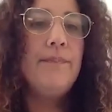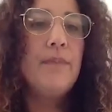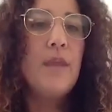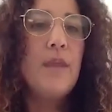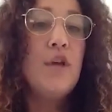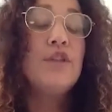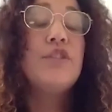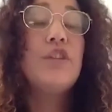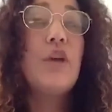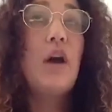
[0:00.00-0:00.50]

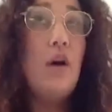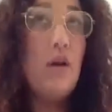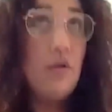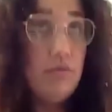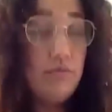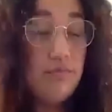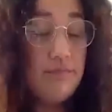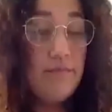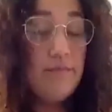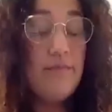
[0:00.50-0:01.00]

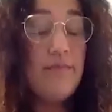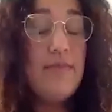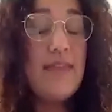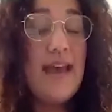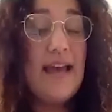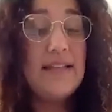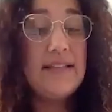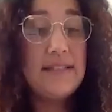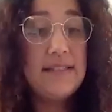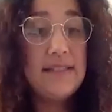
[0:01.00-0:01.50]
So
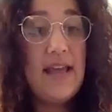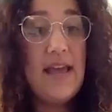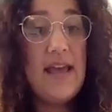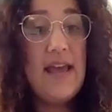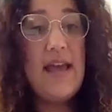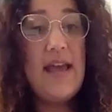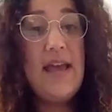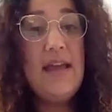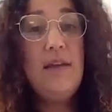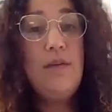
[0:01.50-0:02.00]
that
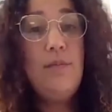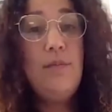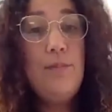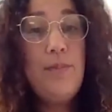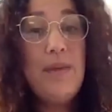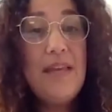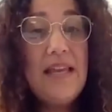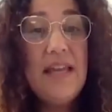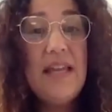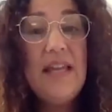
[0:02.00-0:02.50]
said,
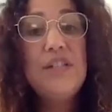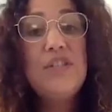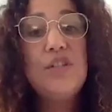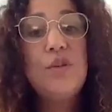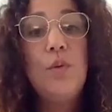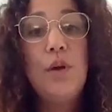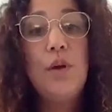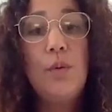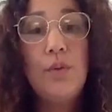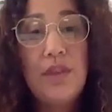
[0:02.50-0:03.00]
beginning to
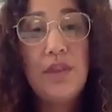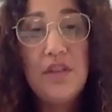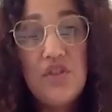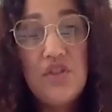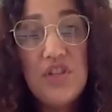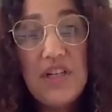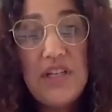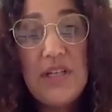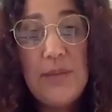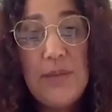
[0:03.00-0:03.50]
work with the
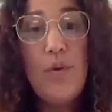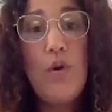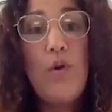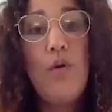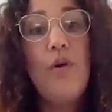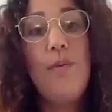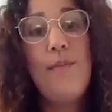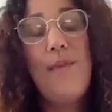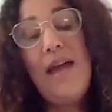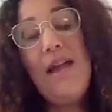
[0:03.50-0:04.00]
GED
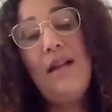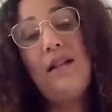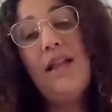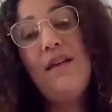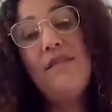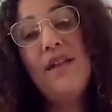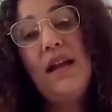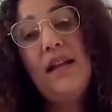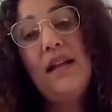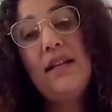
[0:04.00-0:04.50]
program at
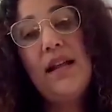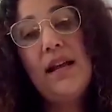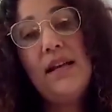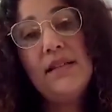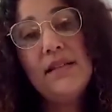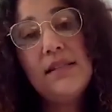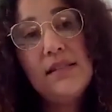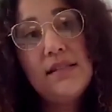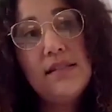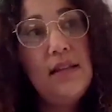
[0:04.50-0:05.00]

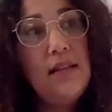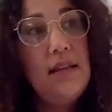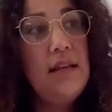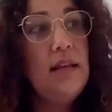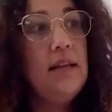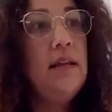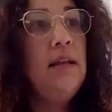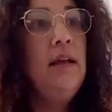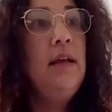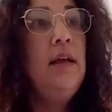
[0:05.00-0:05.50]

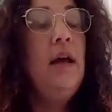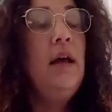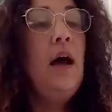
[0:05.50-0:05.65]
1199C,